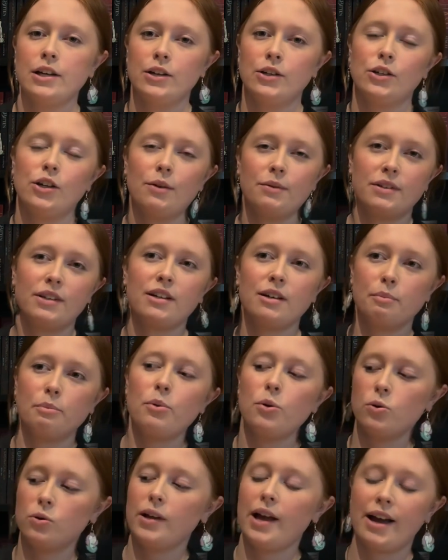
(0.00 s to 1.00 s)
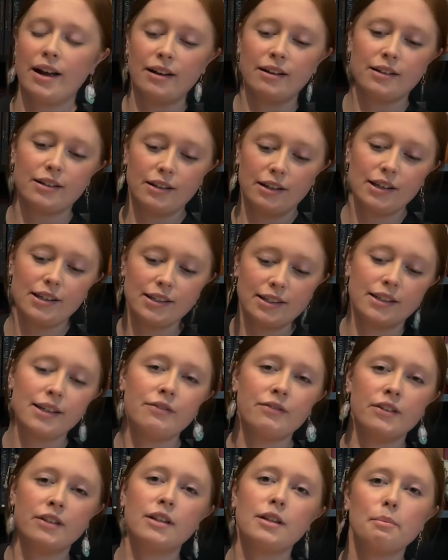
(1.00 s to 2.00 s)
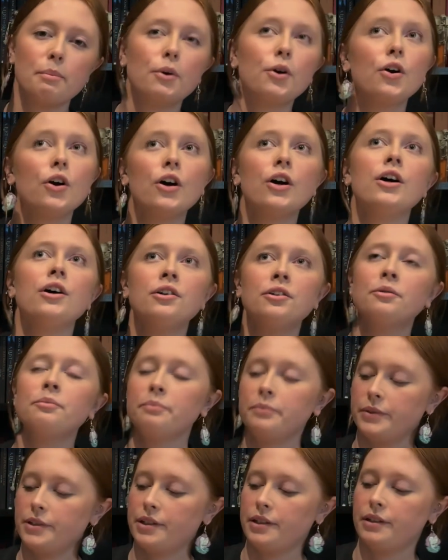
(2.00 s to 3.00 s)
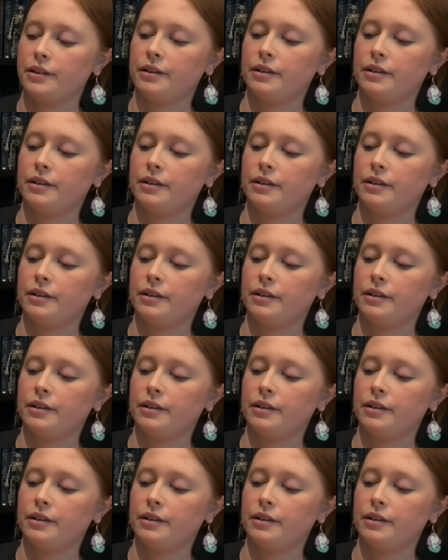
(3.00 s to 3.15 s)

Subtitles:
So I'm just gonna pull out the 7th prompt.